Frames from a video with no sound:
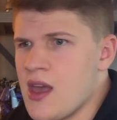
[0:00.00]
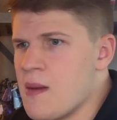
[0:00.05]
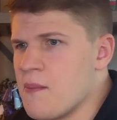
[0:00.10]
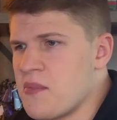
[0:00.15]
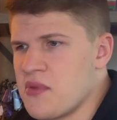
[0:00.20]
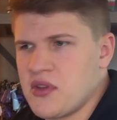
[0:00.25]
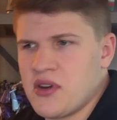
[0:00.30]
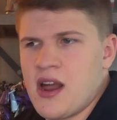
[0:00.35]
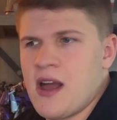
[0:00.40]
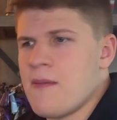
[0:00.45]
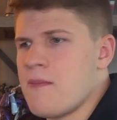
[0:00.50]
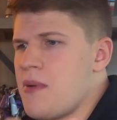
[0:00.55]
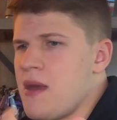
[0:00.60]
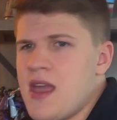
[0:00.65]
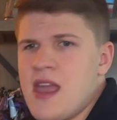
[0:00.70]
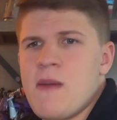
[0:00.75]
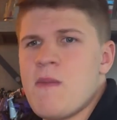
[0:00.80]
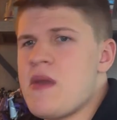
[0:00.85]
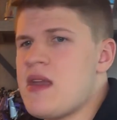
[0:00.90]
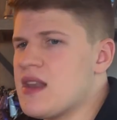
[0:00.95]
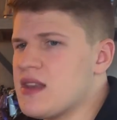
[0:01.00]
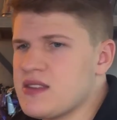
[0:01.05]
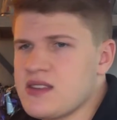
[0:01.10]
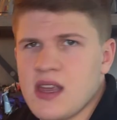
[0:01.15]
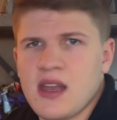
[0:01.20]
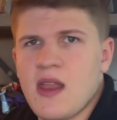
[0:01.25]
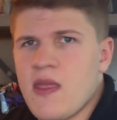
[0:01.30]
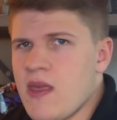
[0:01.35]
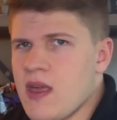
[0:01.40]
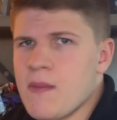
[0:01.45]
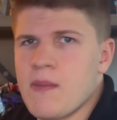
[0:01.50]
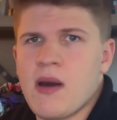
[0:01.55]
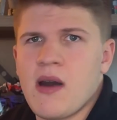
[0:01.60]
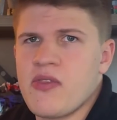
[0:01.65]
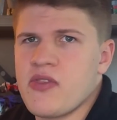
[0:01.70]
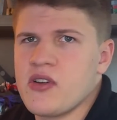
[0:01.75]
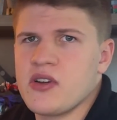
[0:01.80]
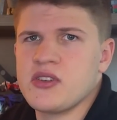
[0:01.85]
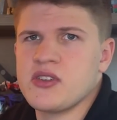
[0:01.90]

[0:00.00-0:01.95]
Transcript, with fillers: but they're not paying me to say anything about their